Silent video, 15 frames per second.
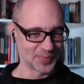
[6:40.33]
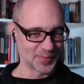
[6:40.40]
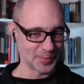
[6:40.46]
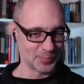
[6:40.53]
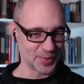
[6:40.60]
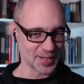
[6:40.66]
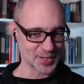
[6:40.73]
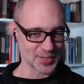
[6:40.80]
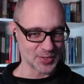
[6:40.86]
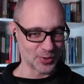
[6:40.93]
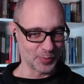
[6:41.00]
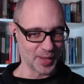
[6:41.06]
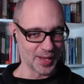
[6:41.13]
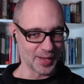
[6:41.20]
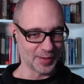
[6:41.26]
The biggest
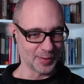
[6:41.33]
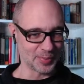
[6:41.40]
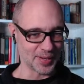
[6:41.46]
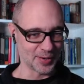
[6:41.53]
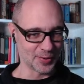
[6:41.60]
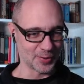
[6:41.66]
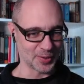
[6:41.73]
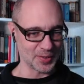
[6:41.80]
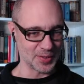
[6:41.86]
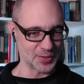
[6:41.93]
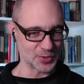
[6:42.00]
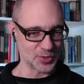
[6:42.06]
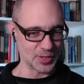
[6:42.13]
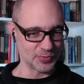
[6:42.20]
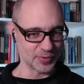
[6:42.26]
nomad, apparently the
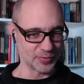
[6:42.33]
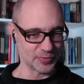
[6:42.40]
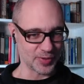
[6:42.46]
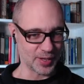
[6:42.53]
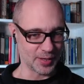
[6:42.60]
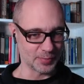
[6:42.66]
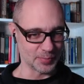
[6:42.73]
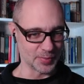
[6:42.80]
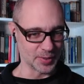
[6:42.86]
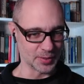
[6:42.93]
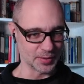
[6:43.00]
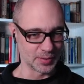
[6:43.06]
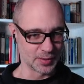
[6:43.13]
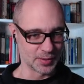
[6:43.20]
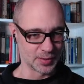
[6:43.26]
chief or
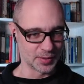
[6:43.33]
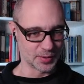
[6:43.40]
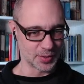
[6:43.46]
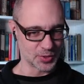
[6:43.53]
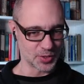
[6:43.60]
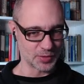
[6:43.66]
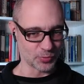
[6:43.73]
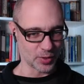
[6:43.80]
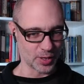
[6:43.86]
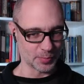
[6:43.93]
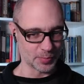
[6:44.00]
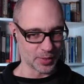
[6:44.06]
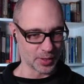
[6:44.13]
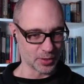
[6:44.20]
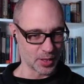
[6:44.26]
headman,
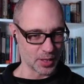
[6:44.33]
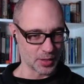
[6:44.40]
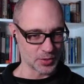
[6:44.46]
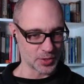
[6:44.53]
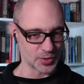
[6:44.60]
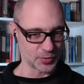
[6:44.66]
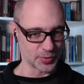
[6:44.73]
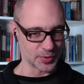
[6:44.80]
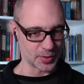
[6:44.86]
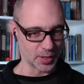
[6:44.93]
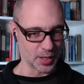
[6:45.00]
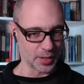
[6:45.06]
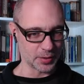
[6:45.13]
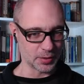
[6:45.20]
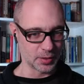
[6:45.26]
acknowledges you with a
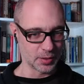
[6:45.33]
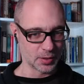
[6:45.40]
nod.